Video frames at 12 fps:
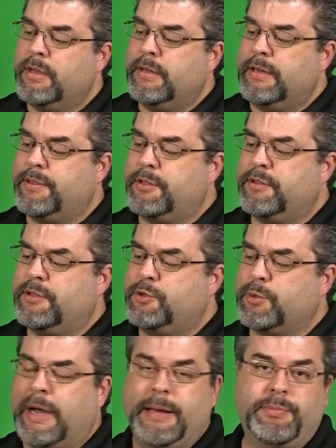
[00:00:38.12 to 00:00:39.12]
Now the
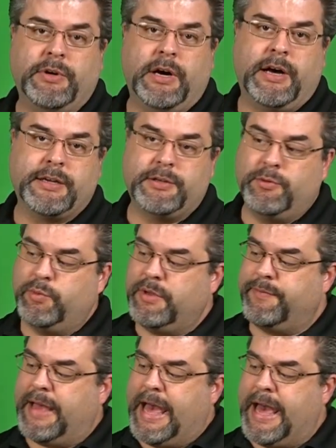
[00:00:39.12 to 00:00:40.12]
dry block,
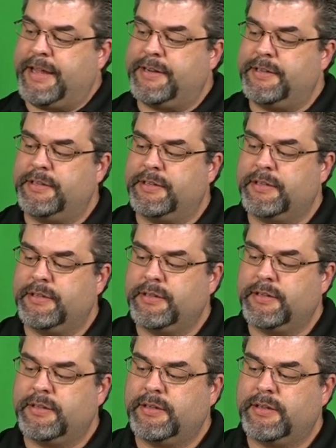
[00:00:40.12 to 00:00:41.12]
we've added
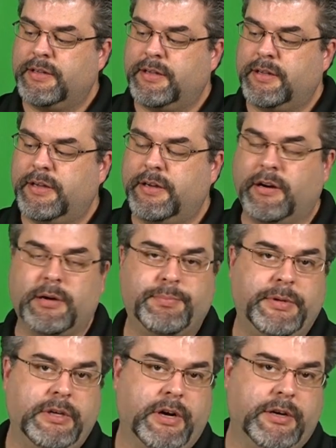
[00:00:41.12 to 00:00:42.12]
an
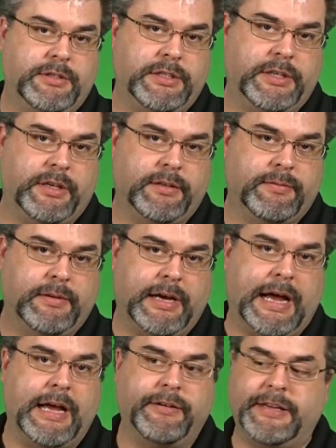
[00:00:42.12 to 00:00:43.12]
RPRT, a
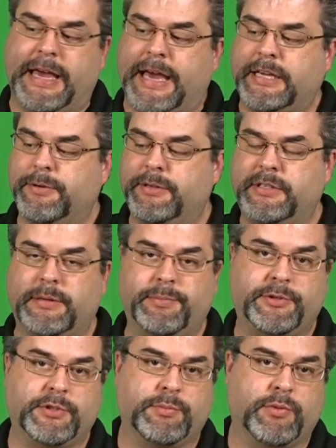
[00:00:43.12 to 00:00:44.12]
highly accurate
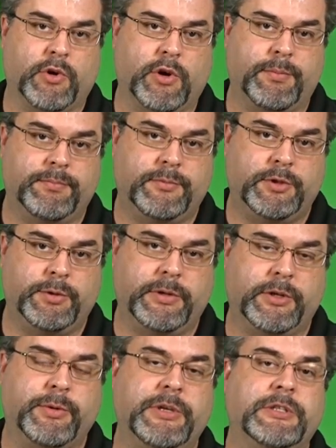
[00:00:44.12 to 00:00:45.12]
temperature probe, to
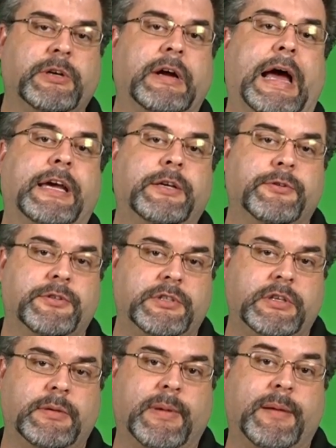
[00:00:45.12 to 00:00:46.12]
increase our
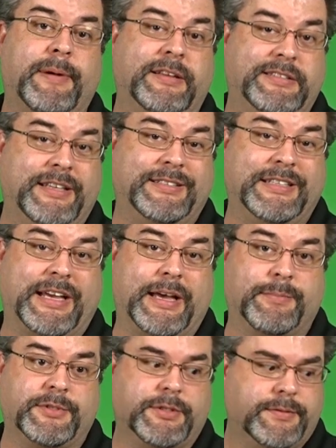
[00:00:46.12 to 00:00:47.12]
accuracy by about 10
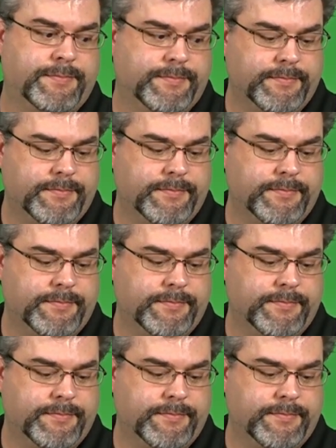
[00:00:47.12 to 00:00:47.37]
times.